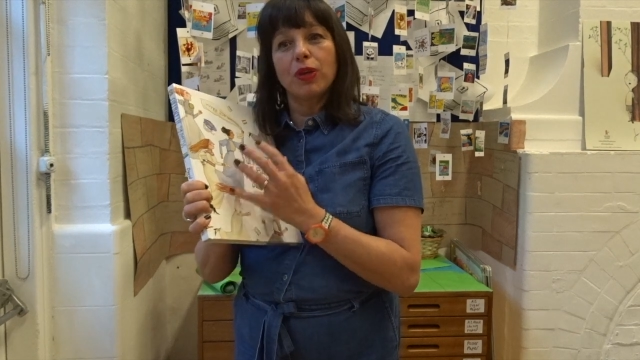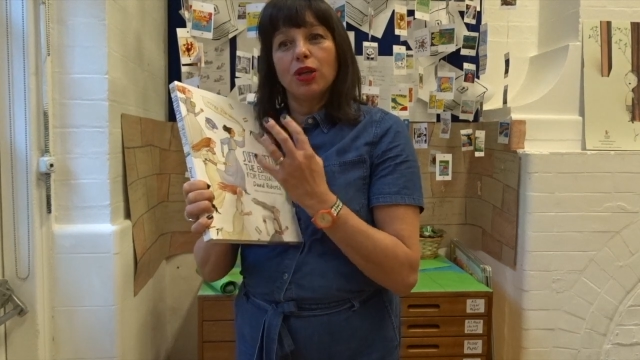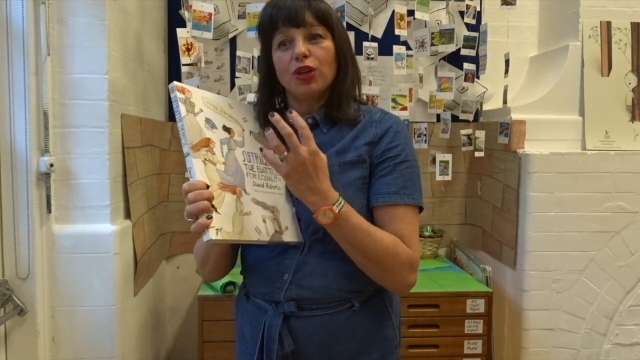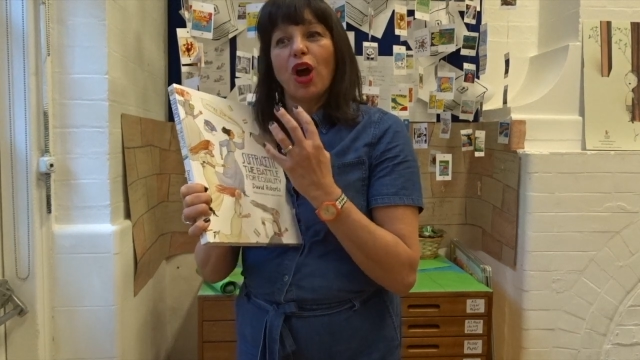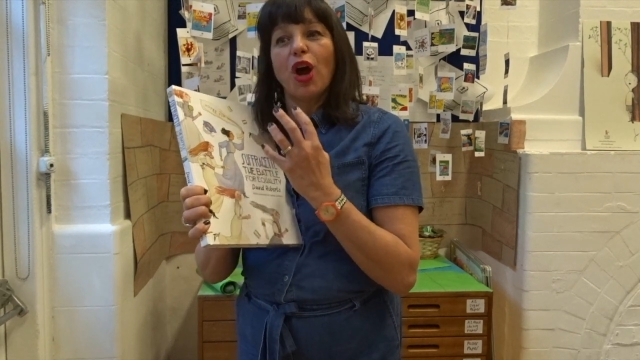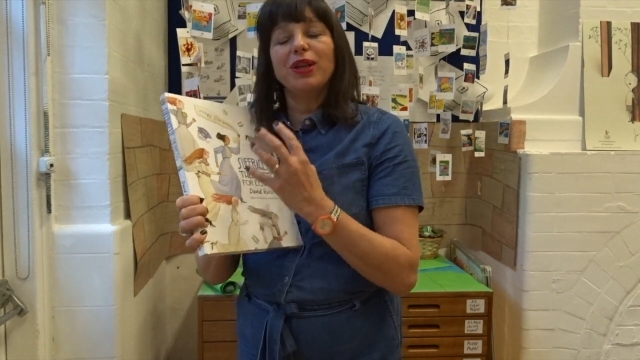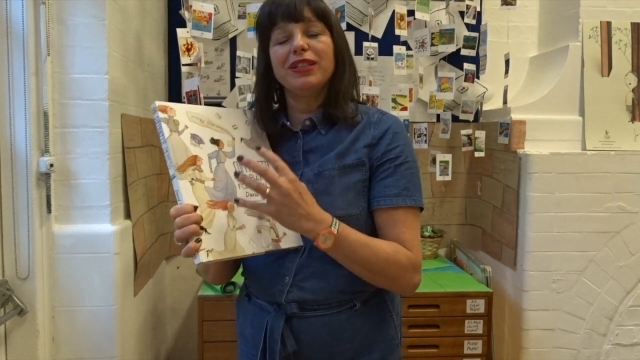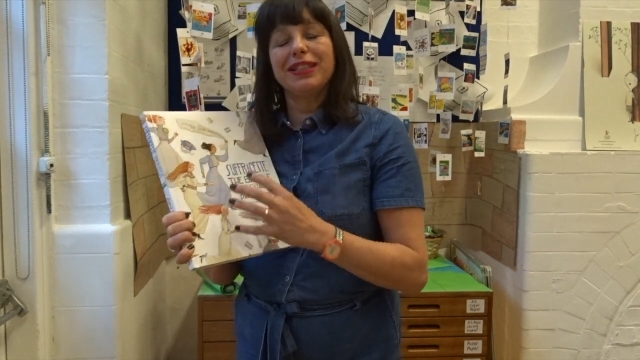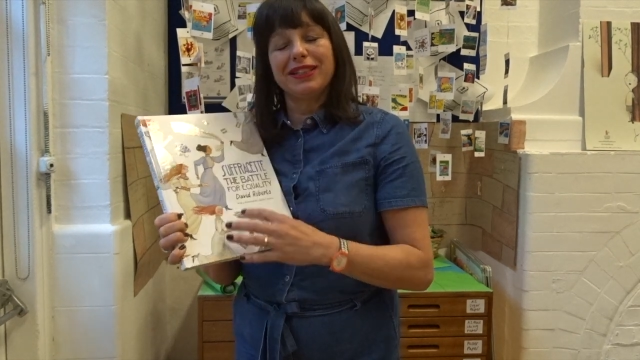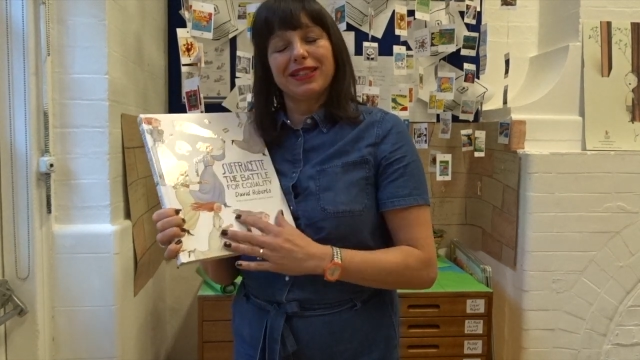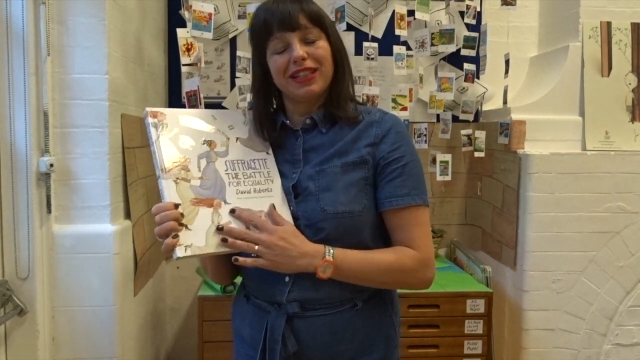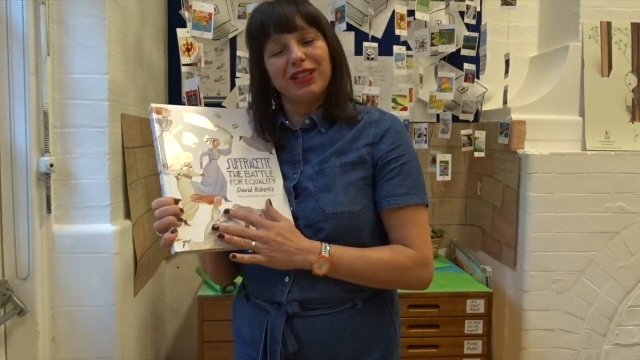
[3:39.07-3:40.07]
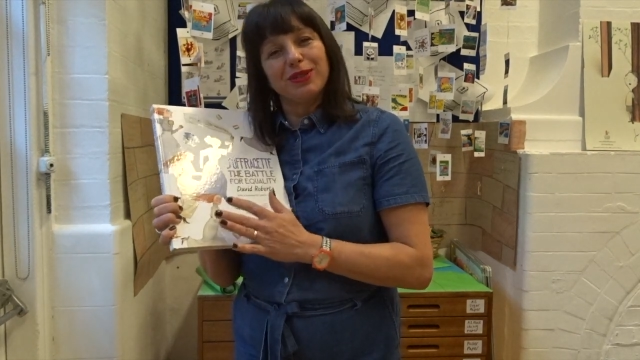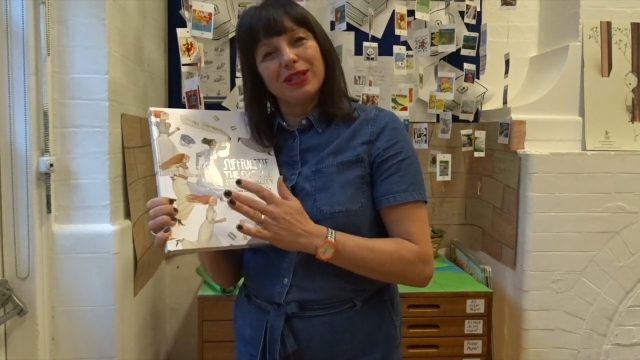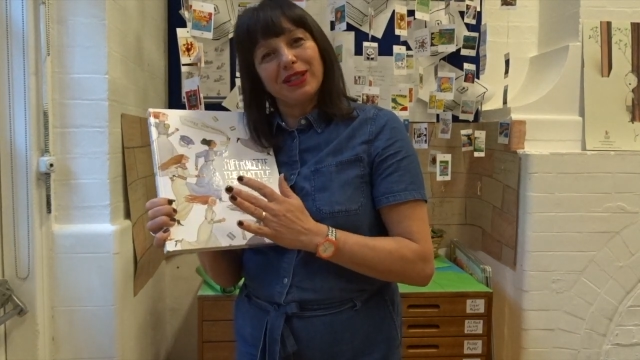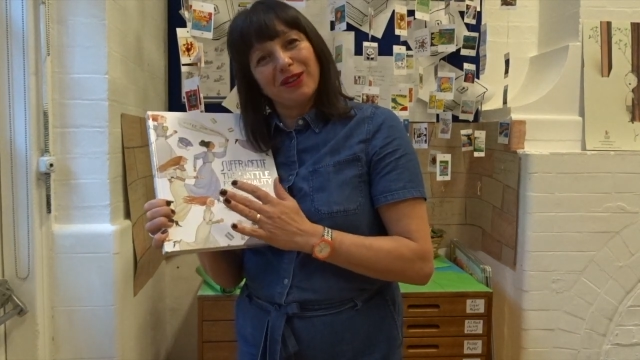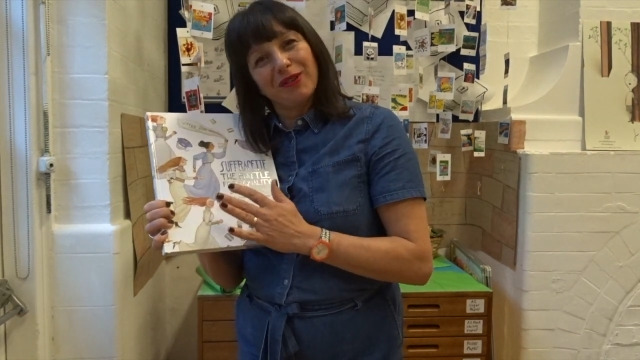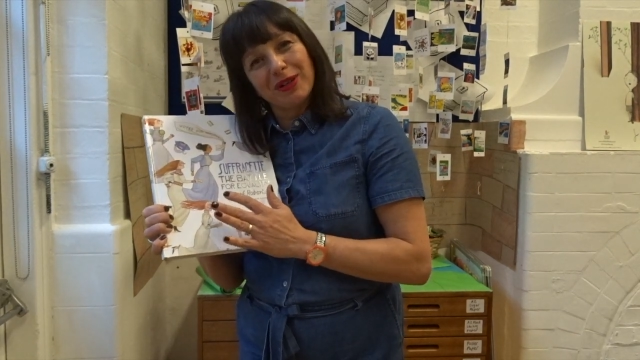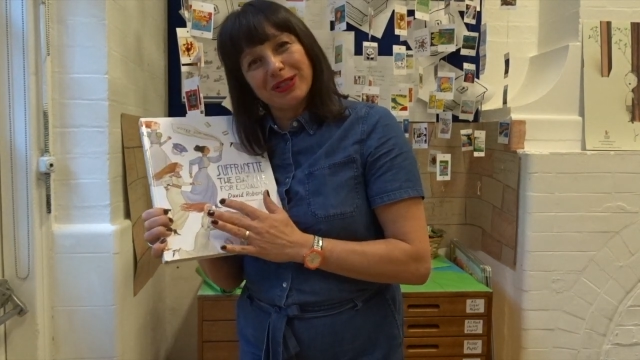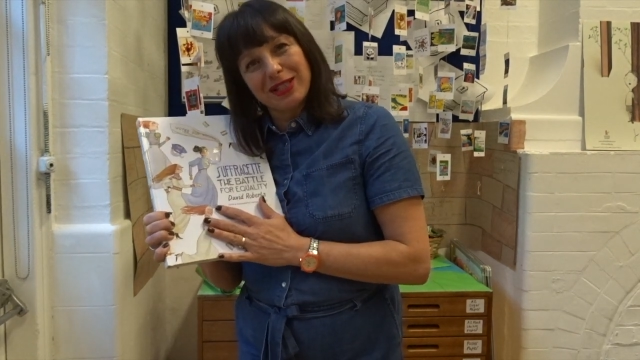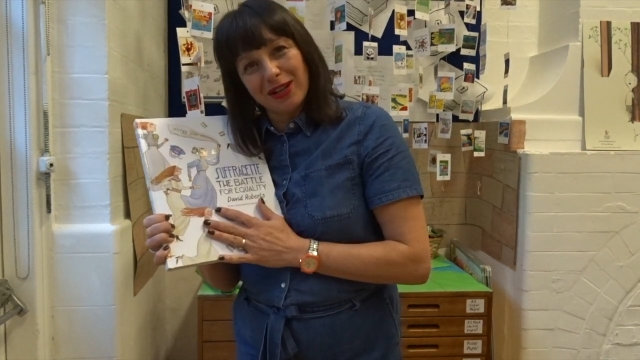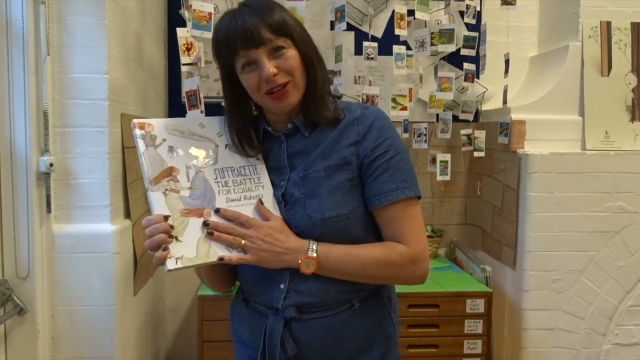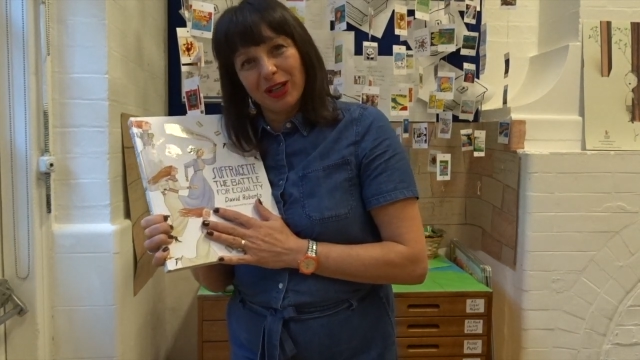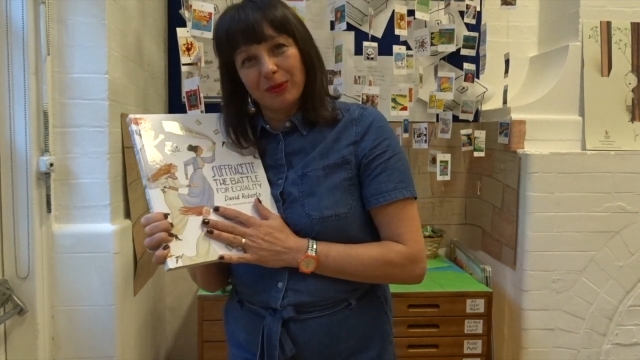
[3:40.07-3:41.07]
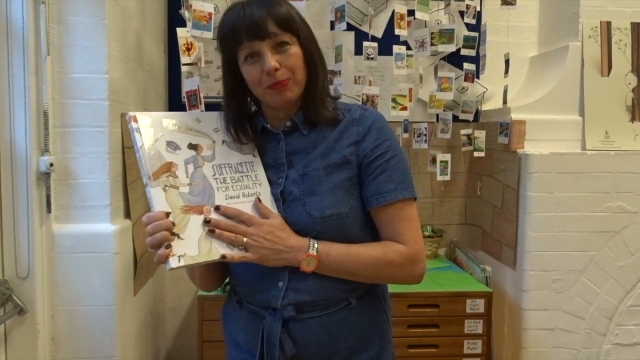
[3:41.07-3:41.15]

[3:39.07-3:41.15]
not only did they use in their own time,